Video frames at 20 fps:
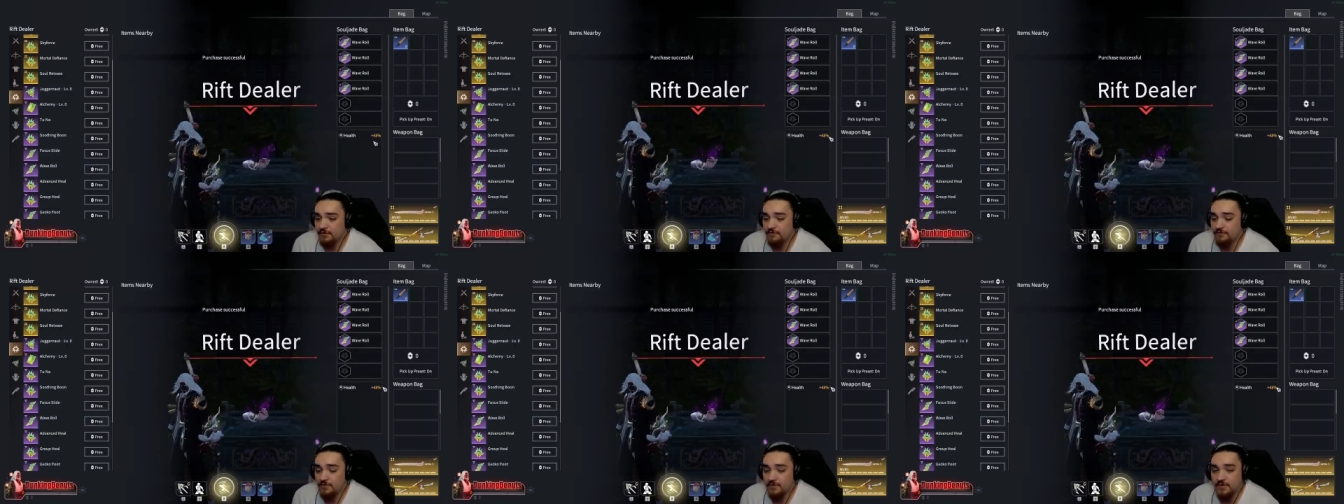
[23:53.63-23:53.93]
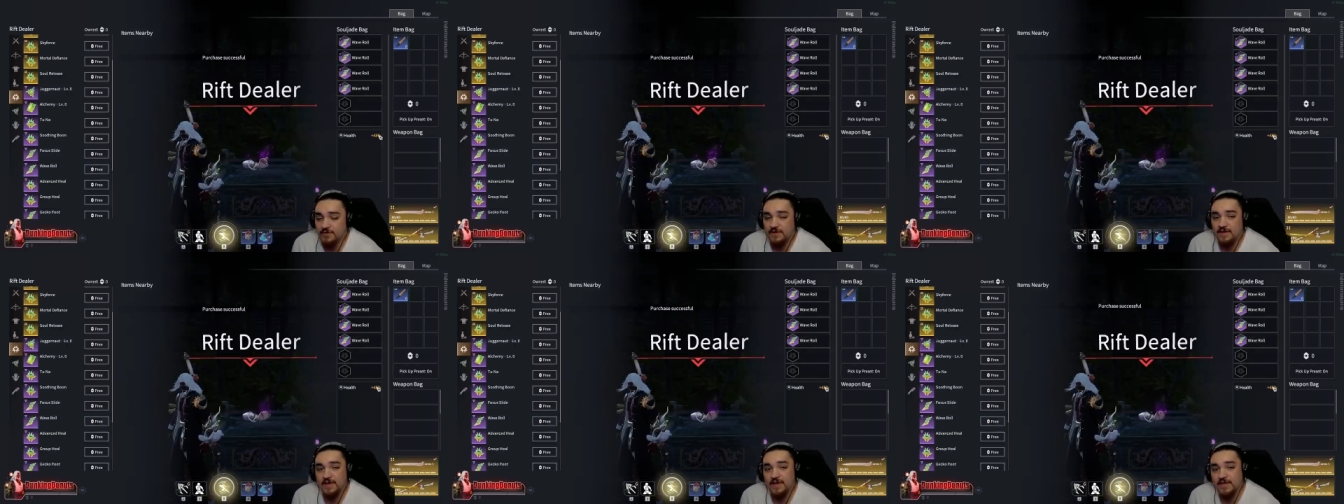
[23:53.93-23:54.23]

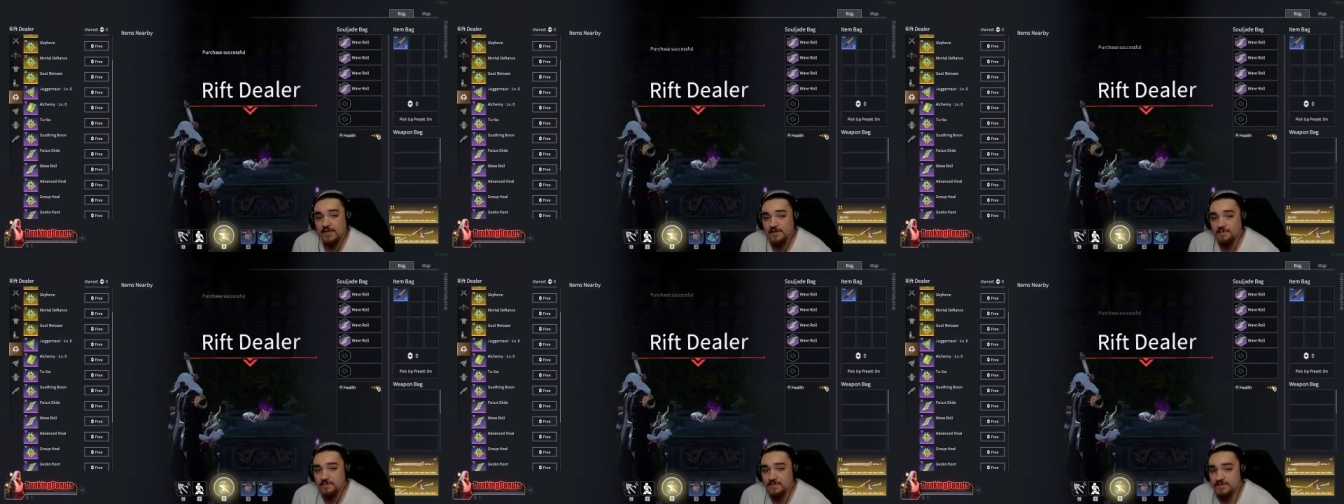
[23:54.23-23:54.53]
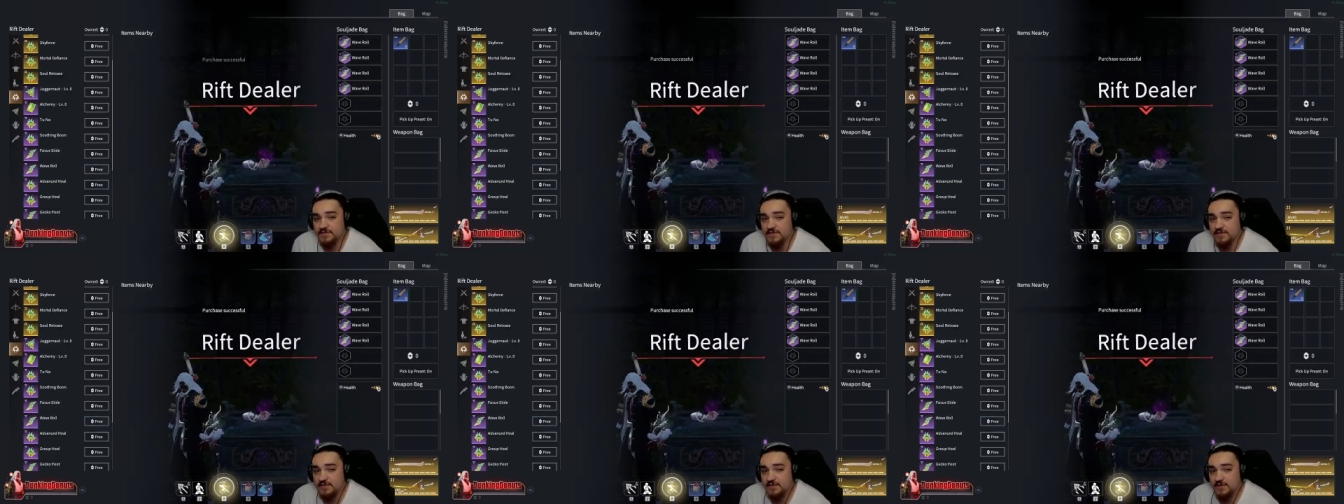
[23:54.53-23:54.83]

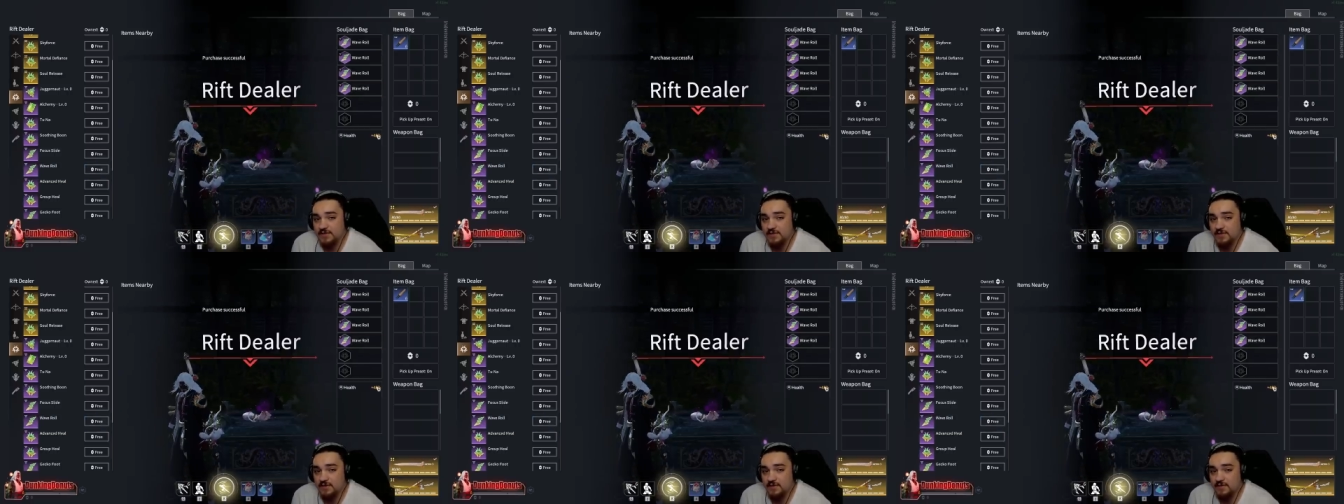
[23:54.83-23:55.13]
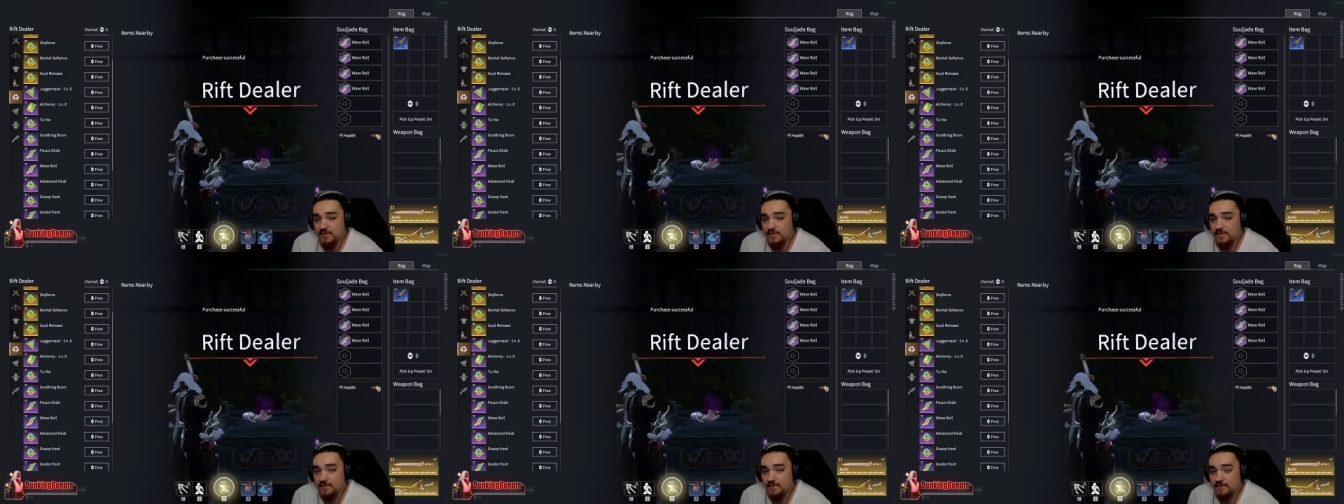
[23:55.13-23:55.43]
48%
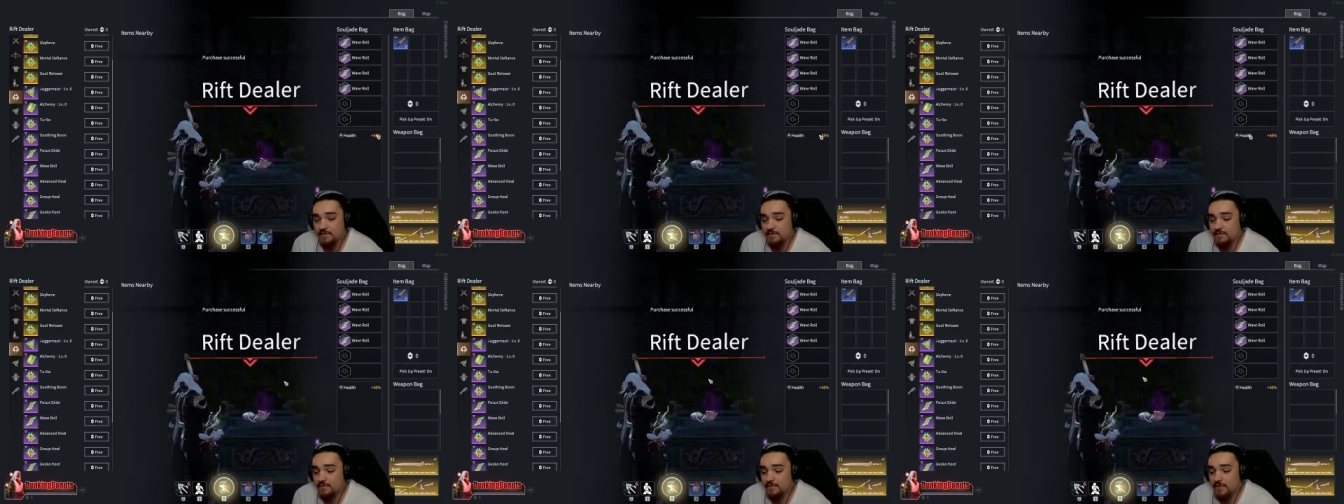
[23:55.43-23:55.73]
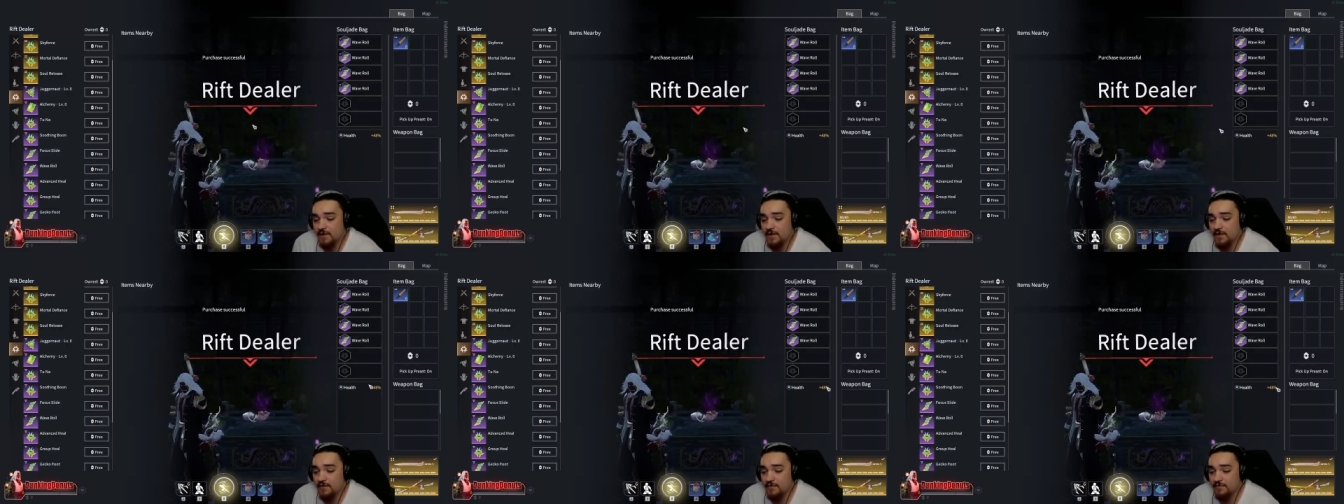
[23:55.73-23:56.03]

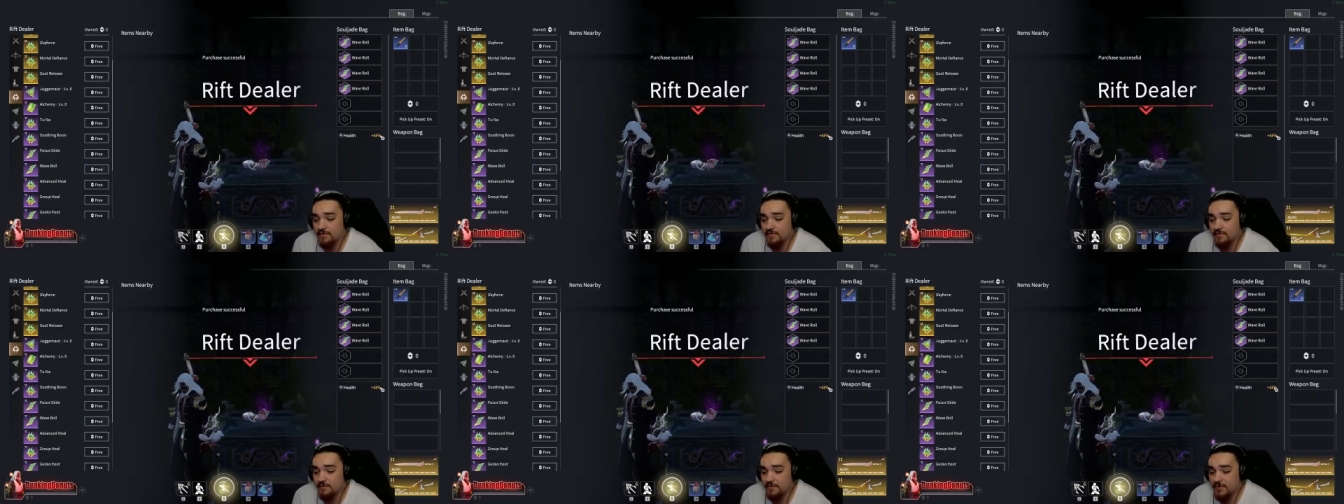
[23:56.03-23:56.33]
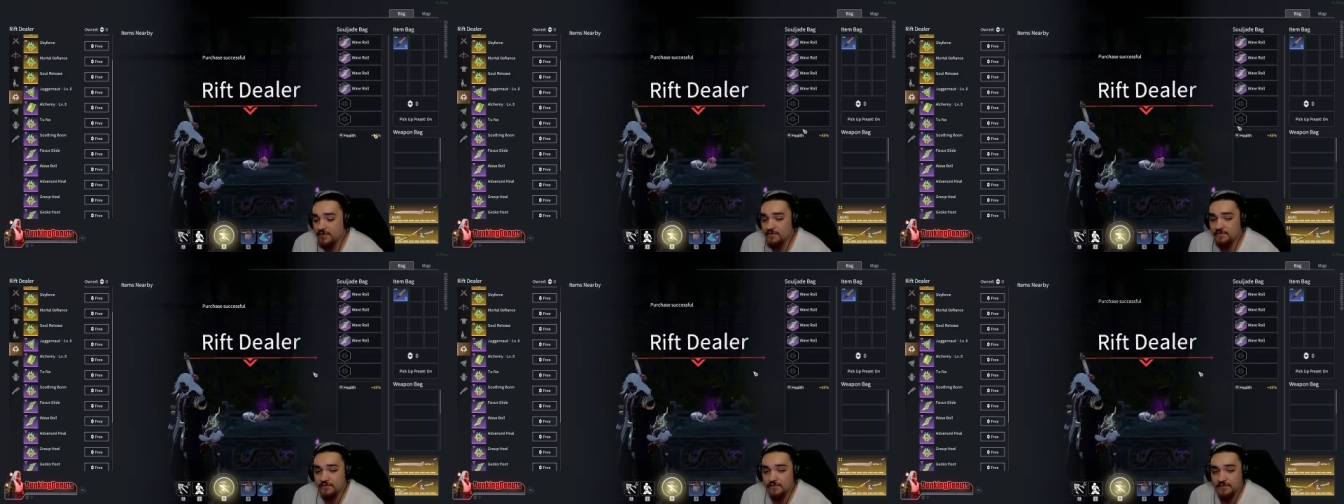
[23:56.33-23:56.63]
health,
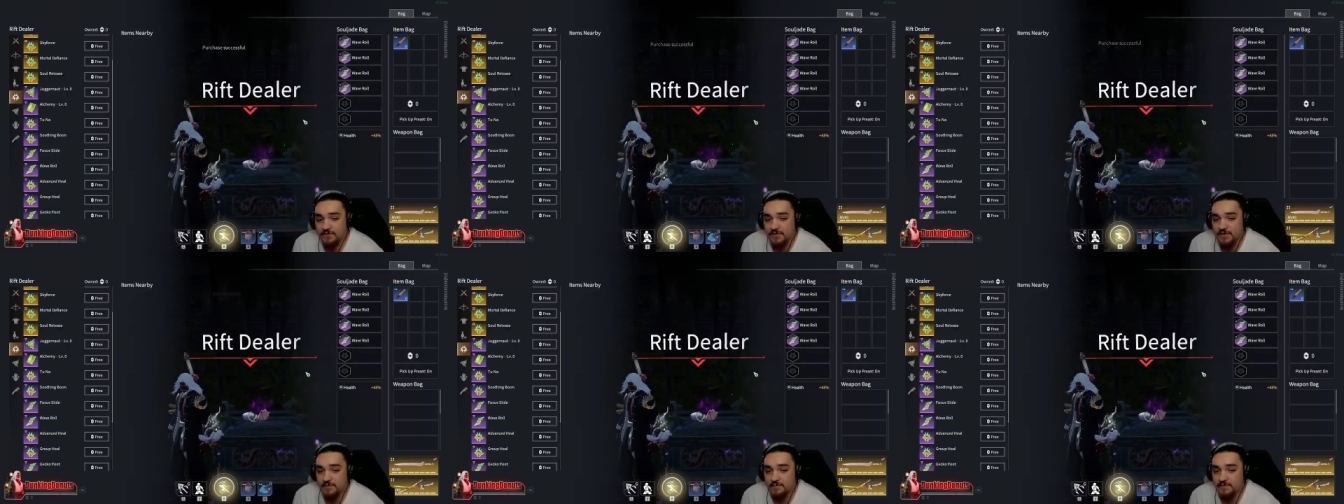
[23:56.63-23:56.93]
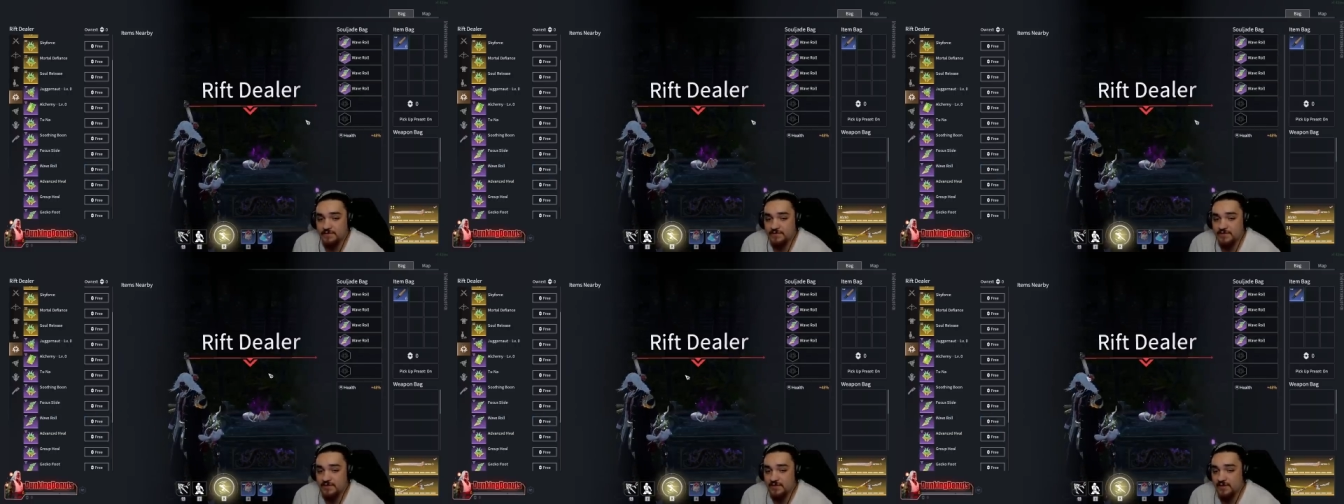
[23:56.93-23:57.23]
plus
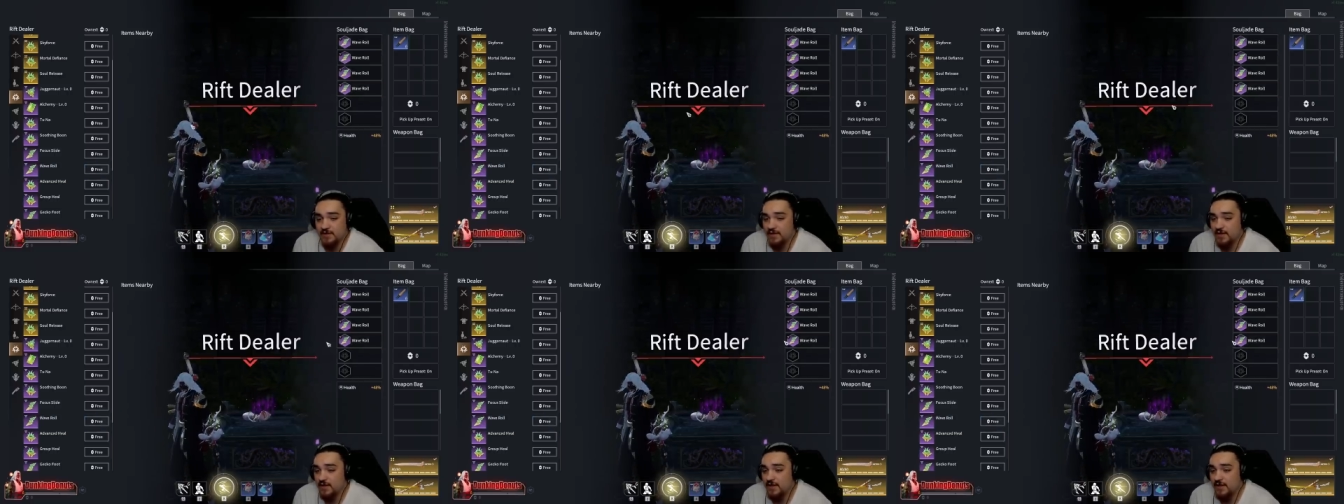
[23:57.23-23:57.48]
48%.